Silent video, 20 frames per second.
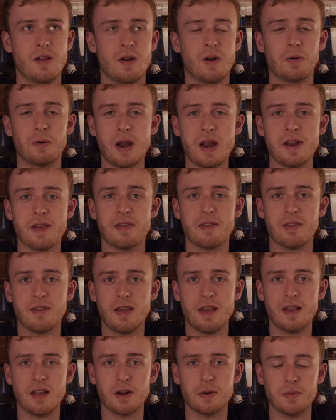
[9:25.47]
horrendous
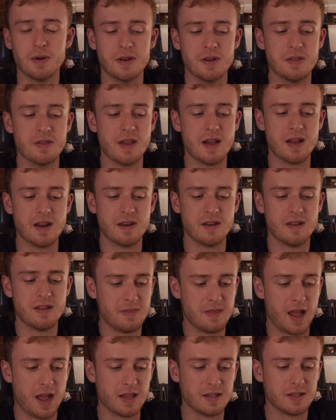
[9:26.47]
earbud design.
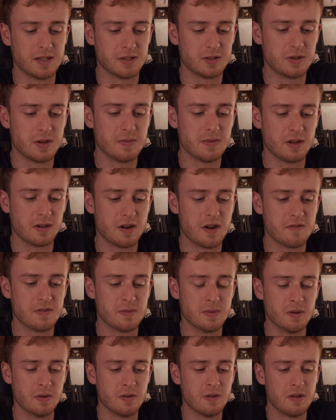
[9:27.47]
It's extremely
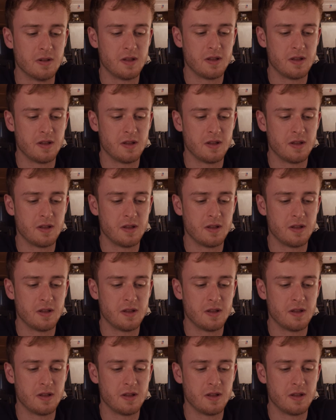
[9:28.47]
uncomfortable.